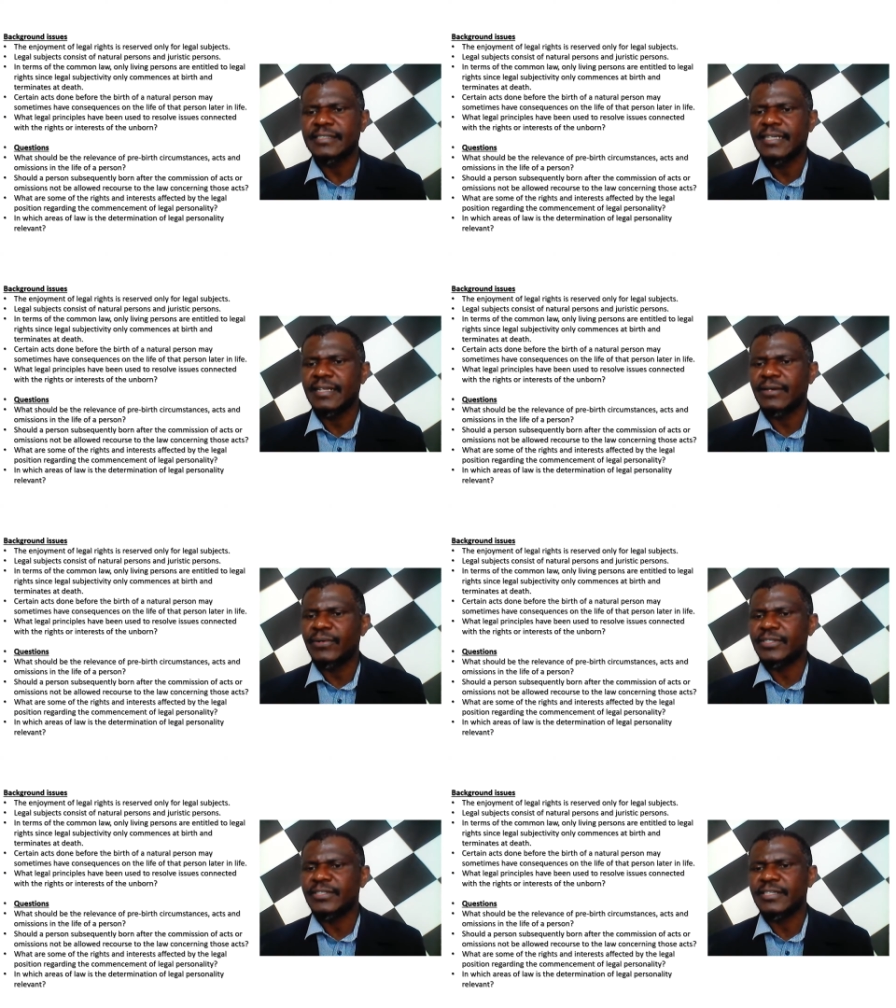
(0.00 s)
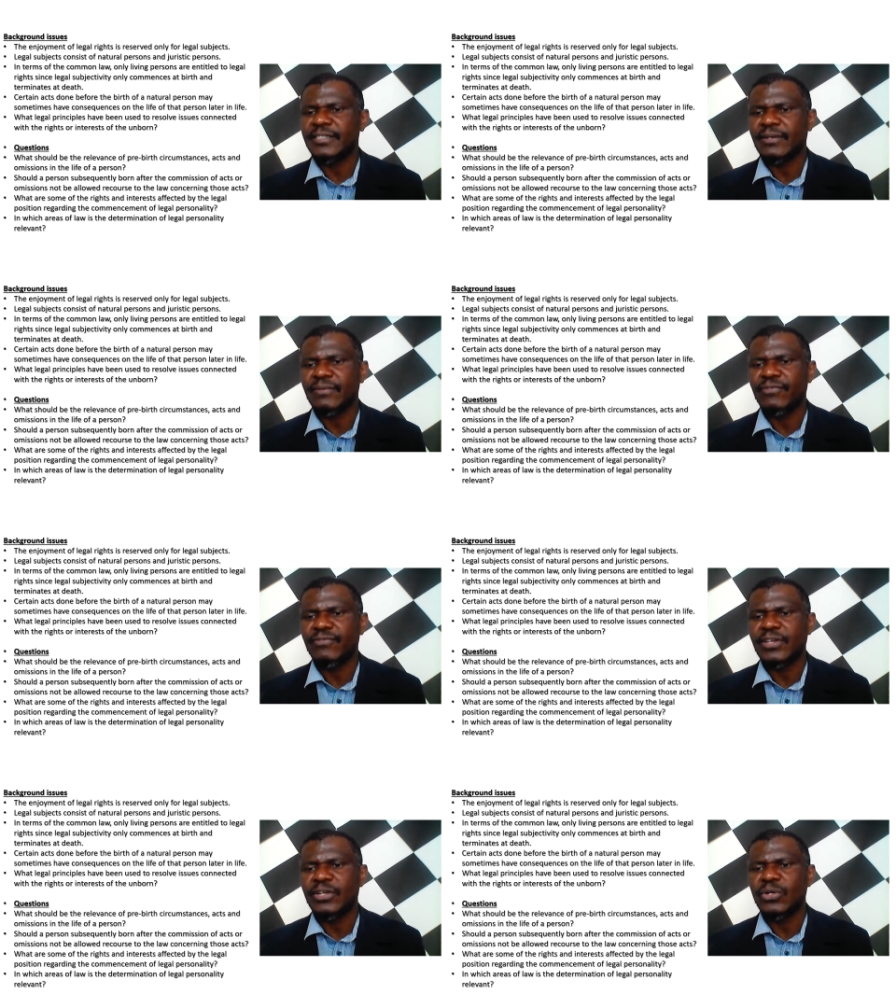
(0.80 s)
In other words, the South
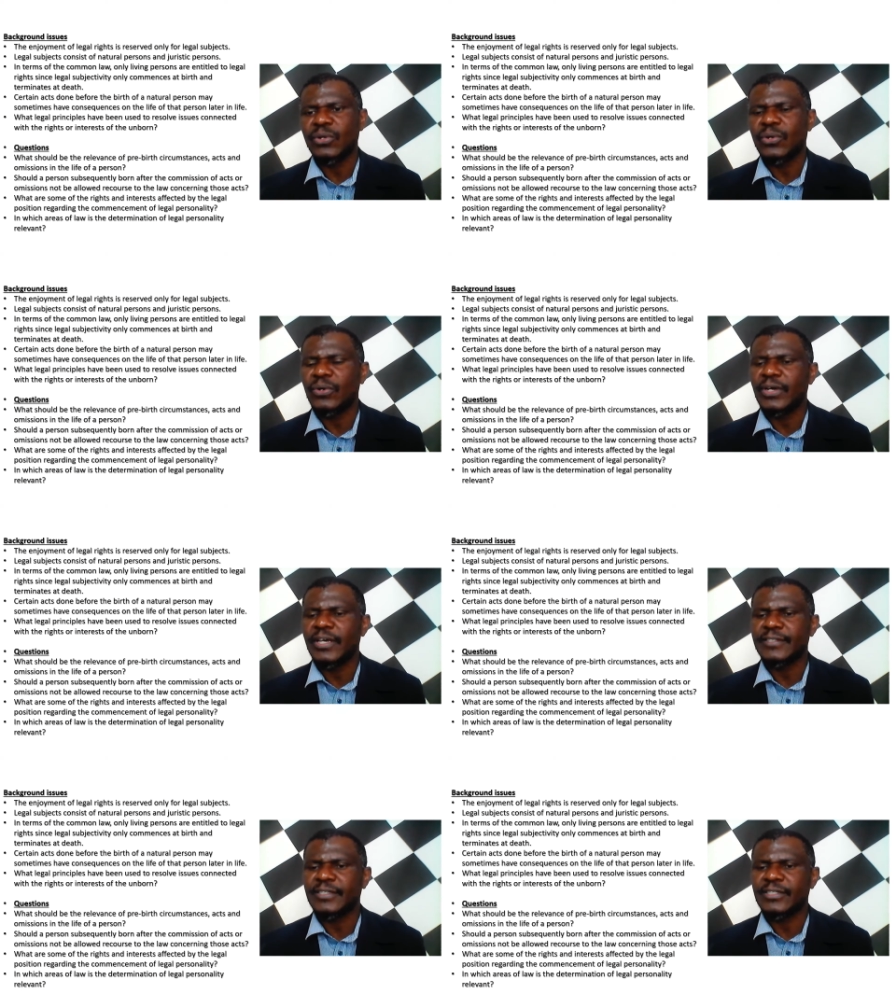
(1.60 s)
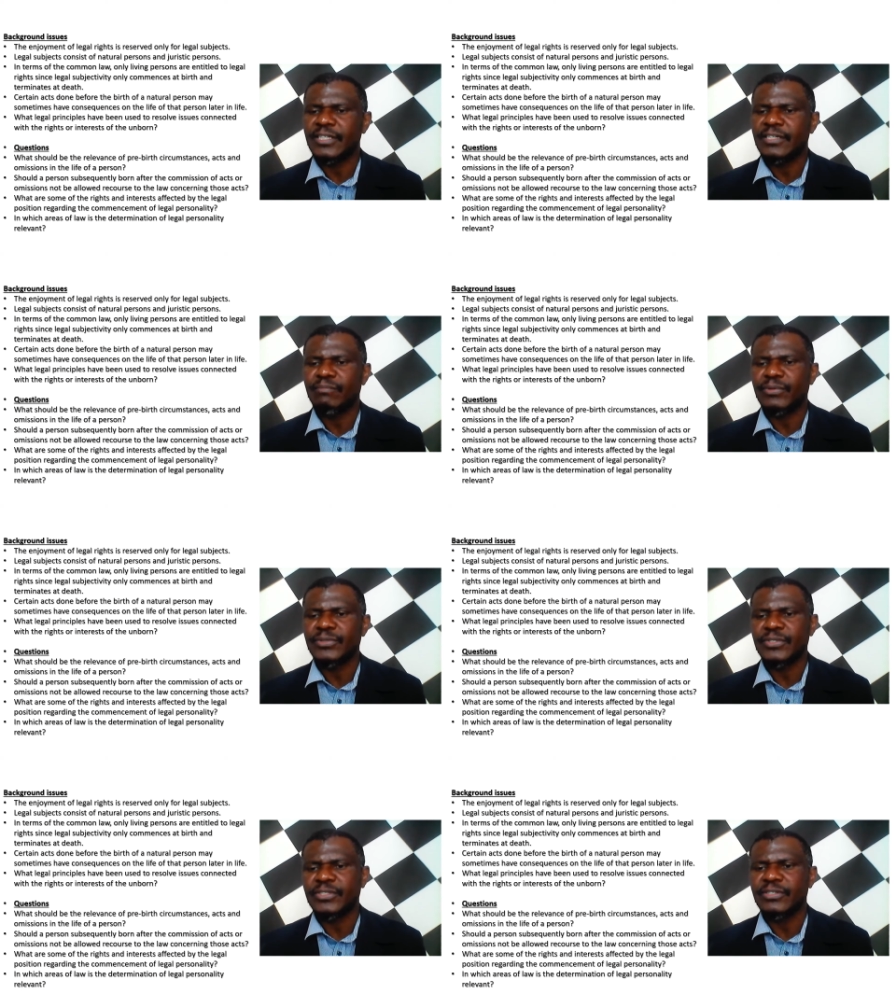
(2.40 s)
African law has a certain
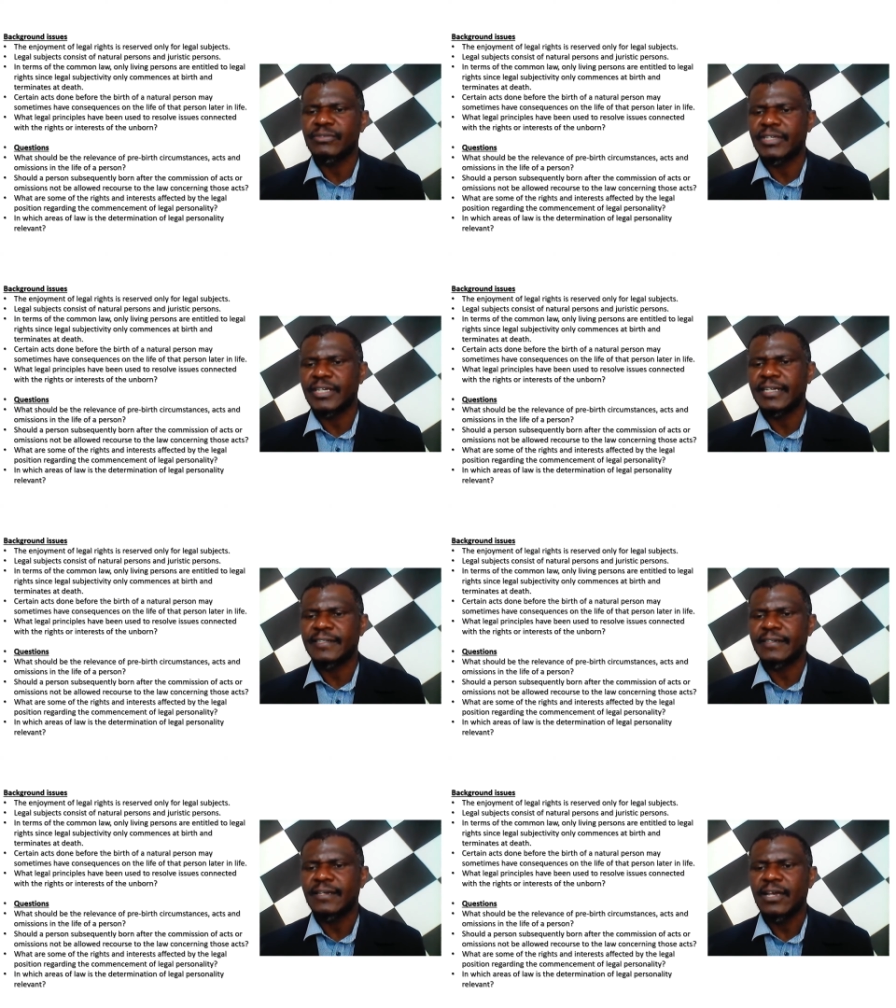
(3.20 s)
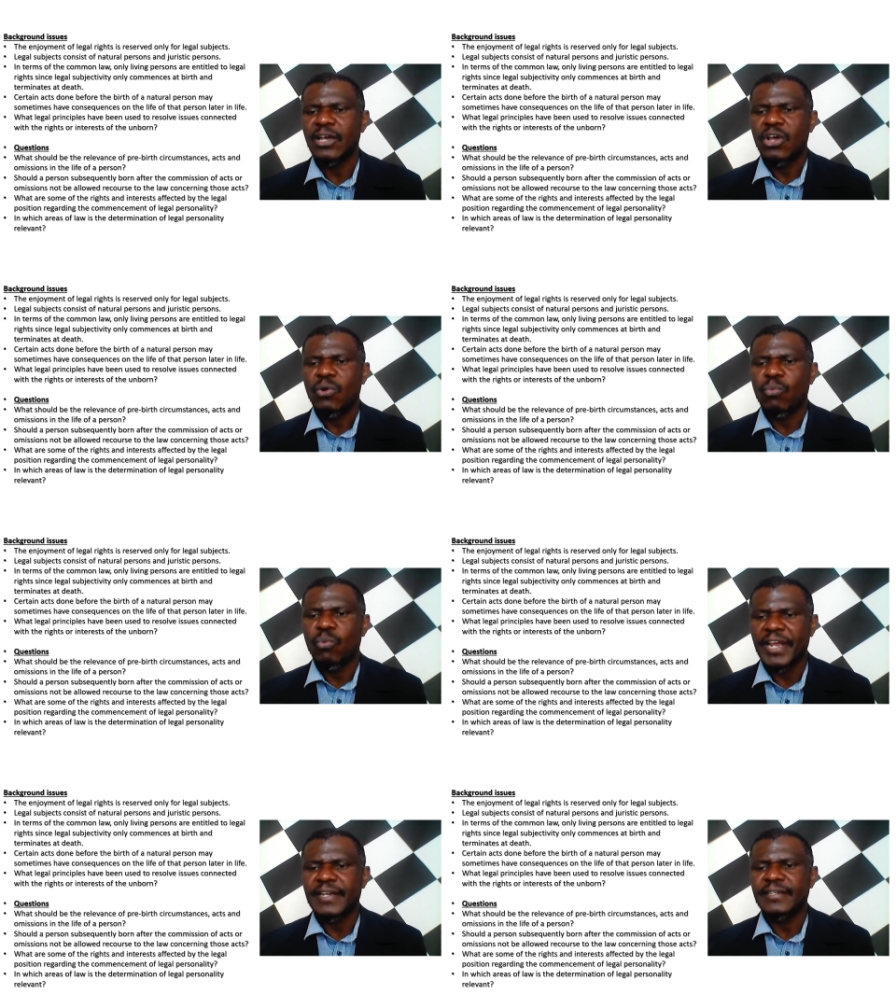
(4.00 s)
position regarding
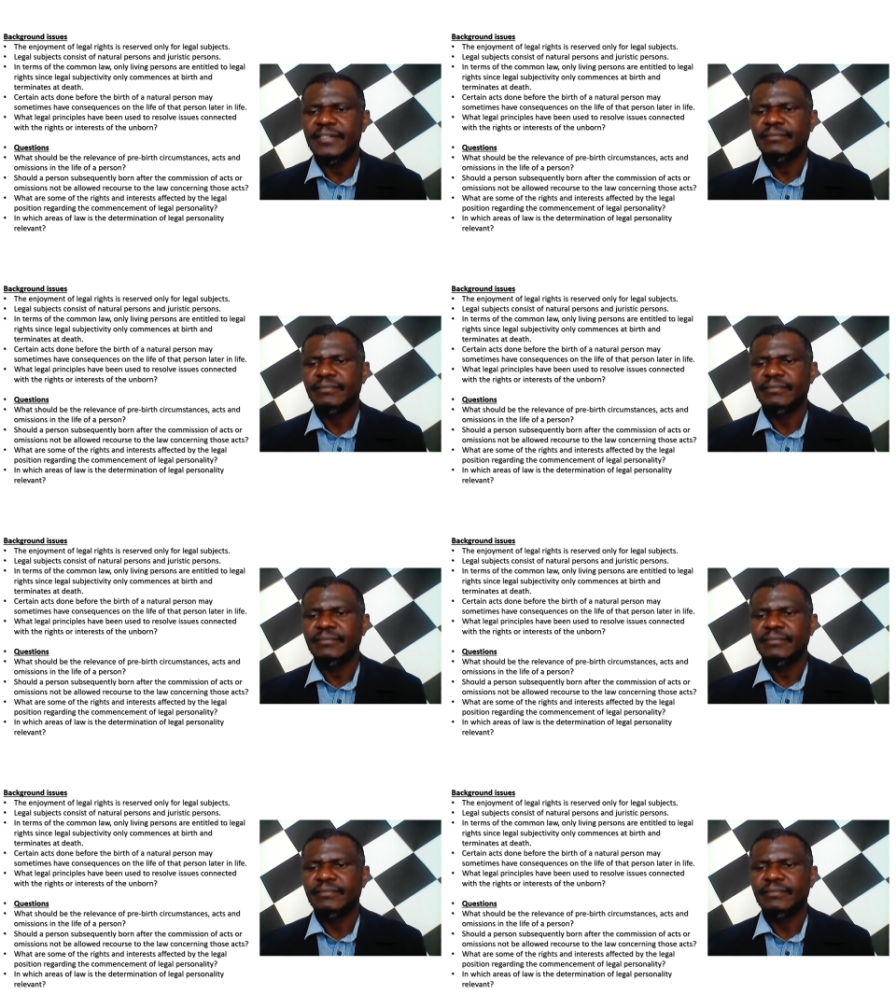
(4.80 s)
when